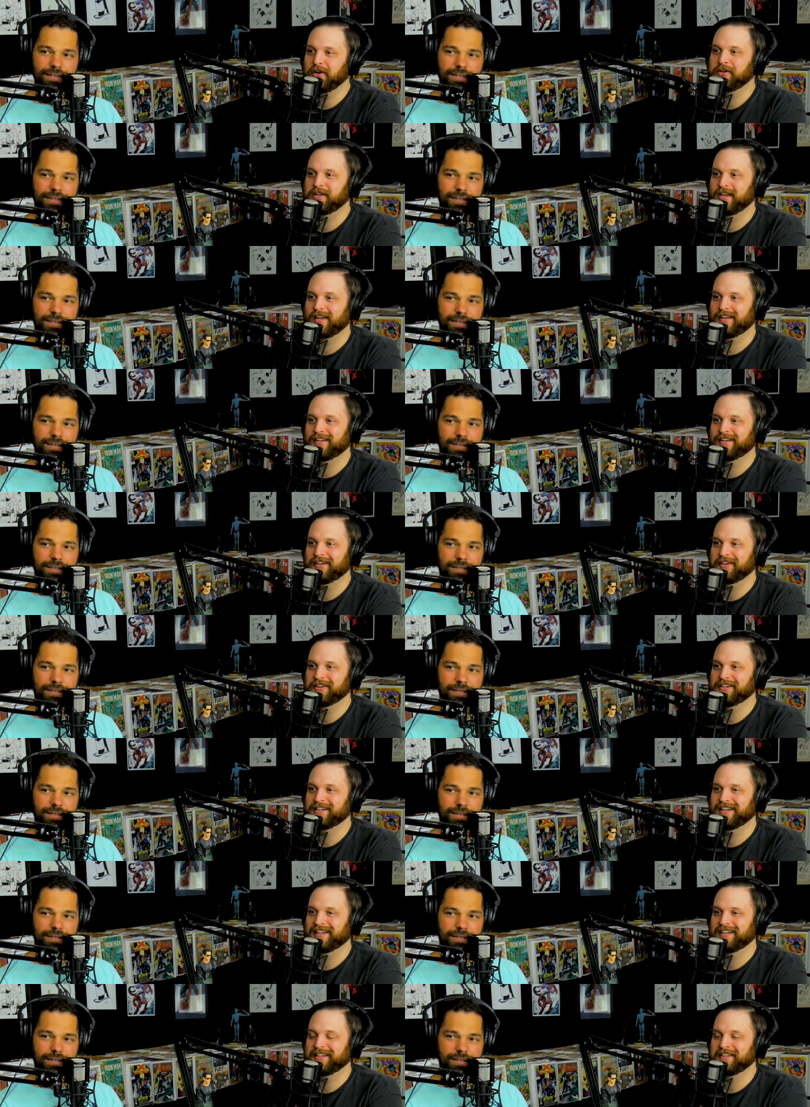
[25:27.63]
Speaker 1: Okay.
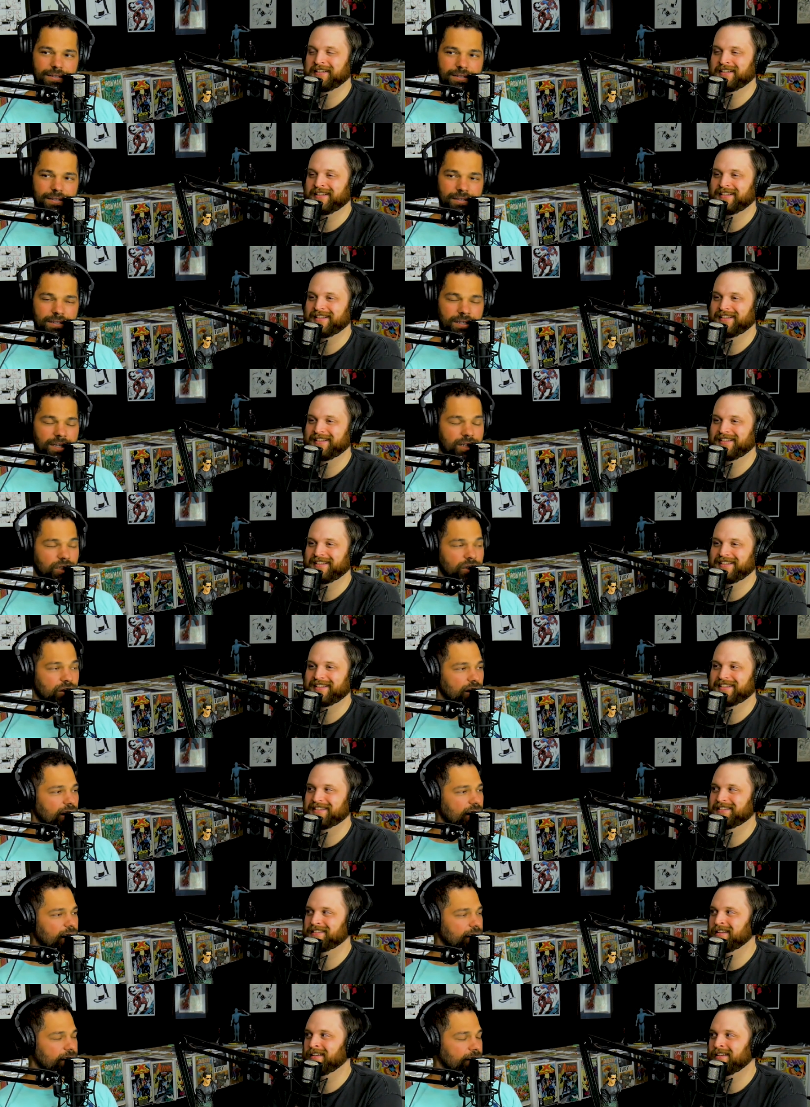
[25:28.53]
Okay.
Speaker 2: Yeah,
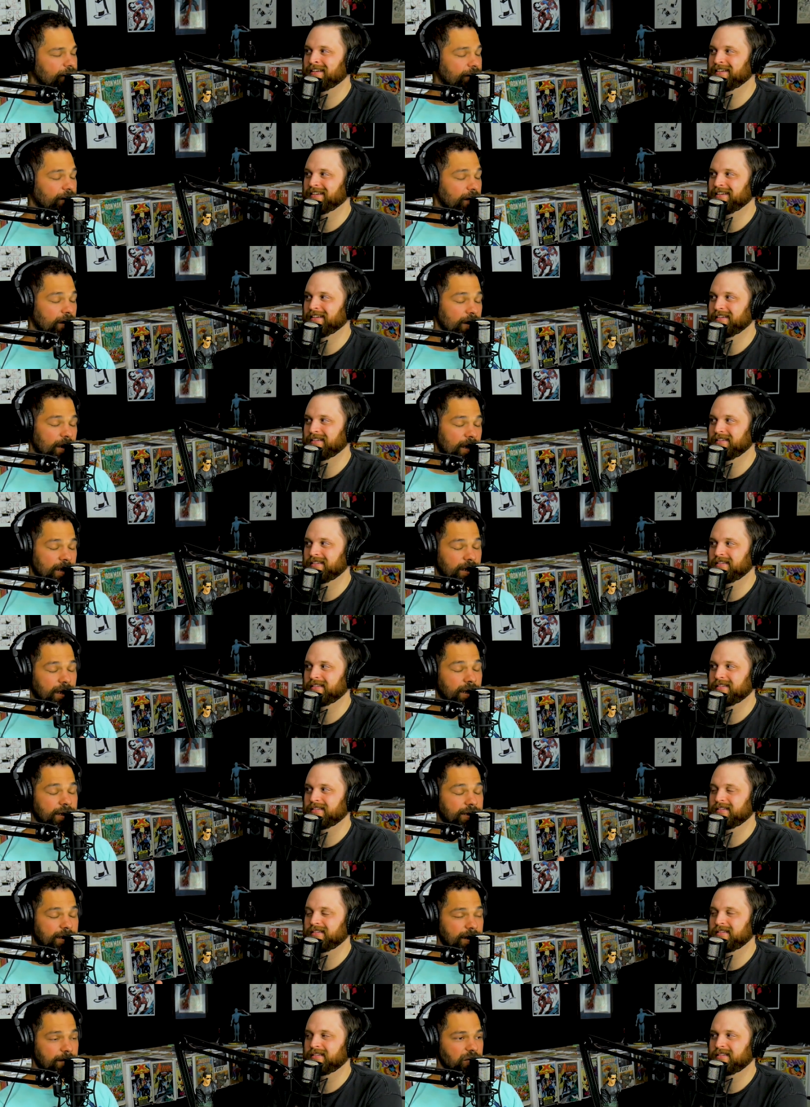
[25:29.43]
she. It,
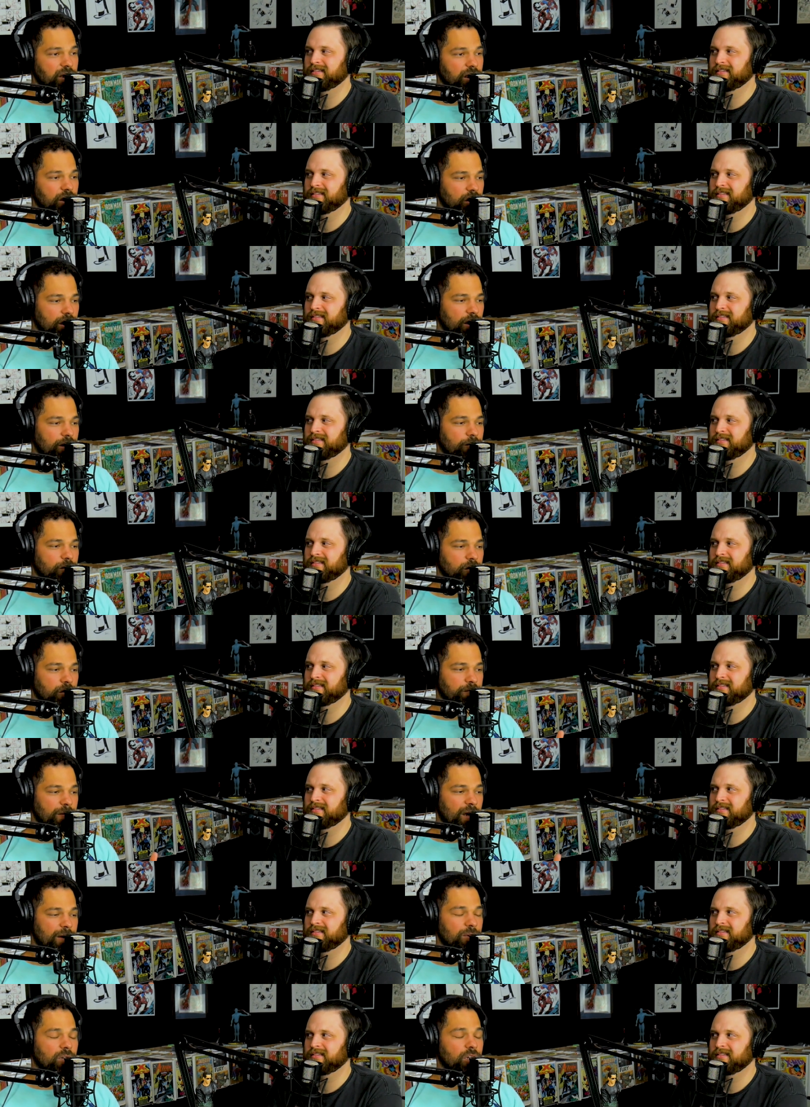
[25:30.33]
it seems like she was
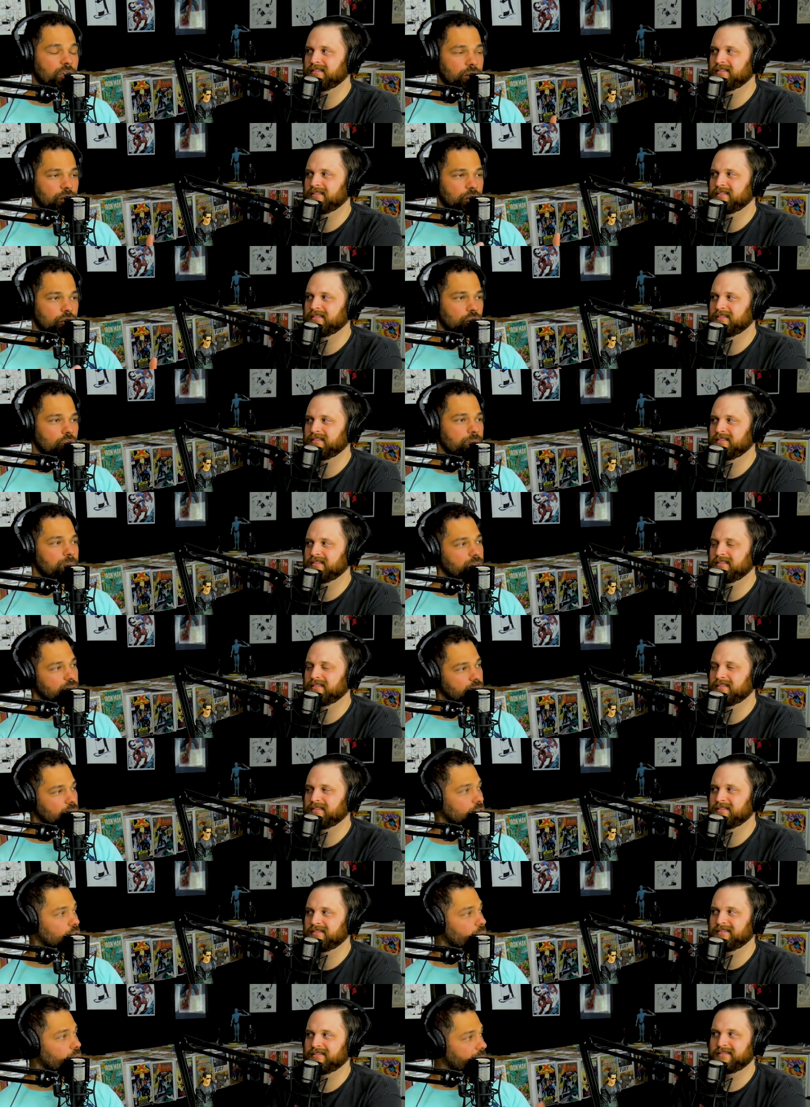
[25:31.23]
maybe going to assume he was
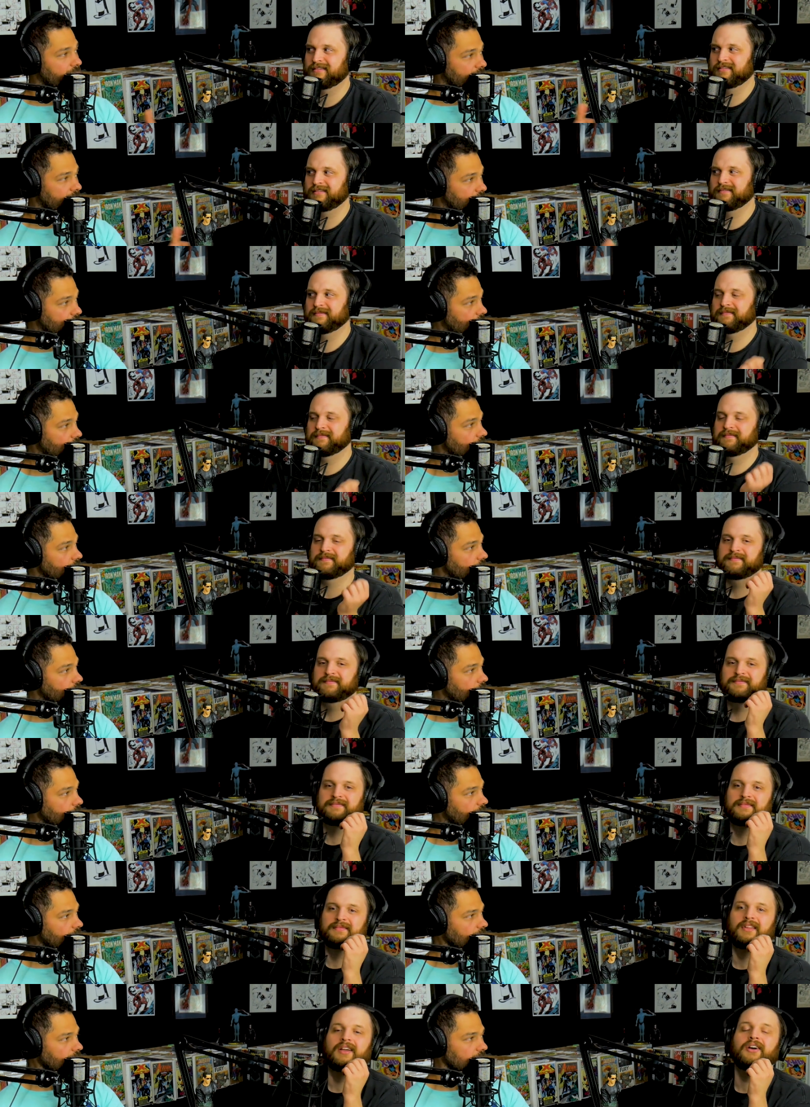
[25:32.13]
going to go into the
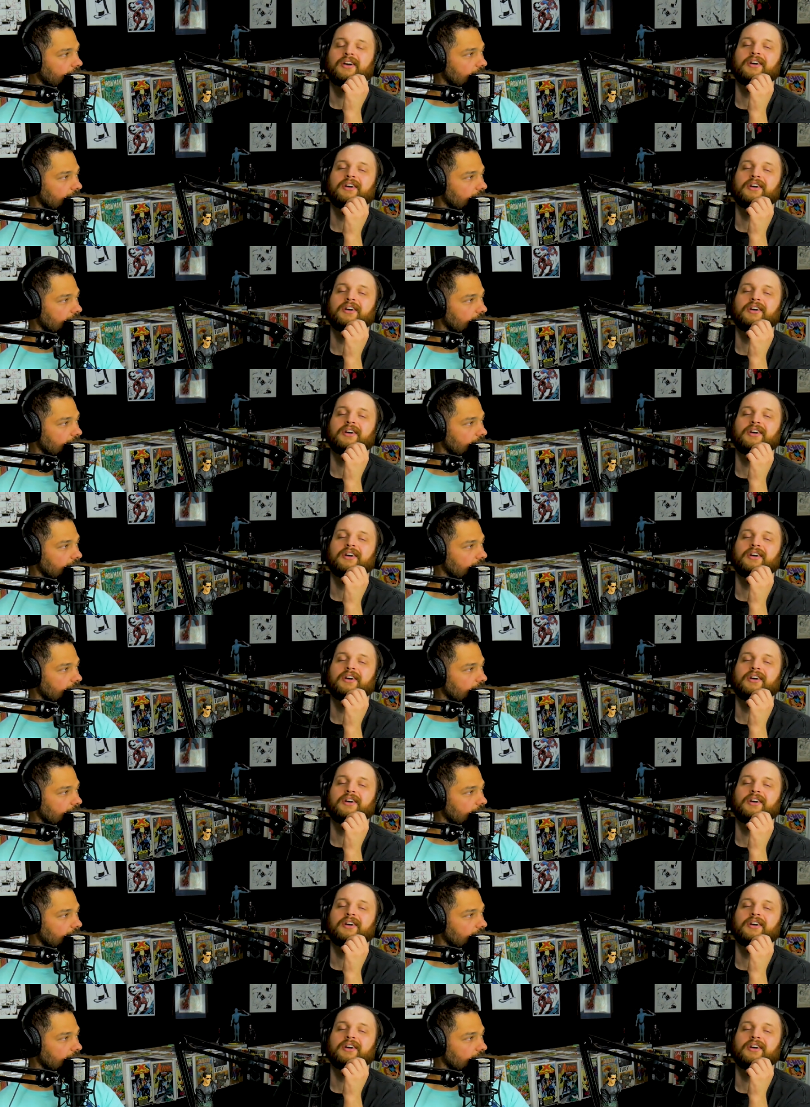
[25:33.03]
store.